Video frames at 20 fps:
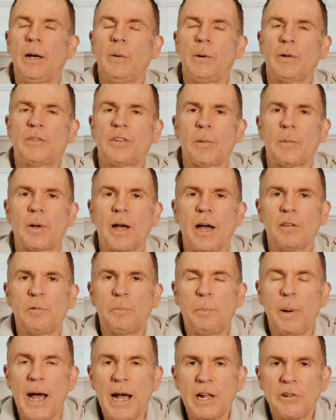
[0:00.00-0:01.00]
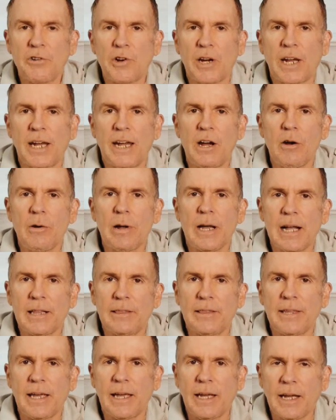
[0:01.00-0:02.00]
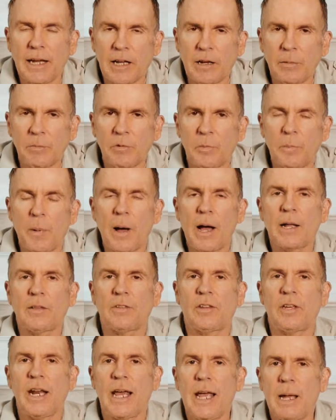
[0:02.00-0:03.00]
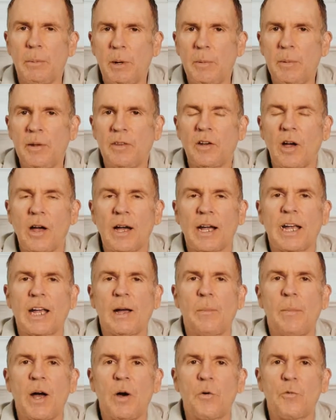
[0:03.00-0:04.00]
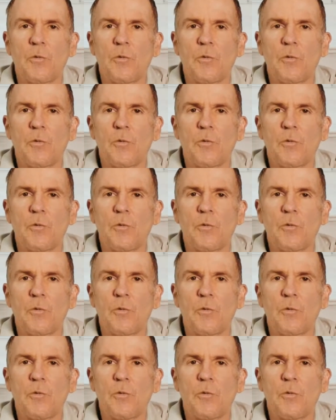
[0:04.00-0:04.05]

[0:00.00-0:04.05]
What's up, guys? Patrick here at the Income Spot. Today I'm going to be talking about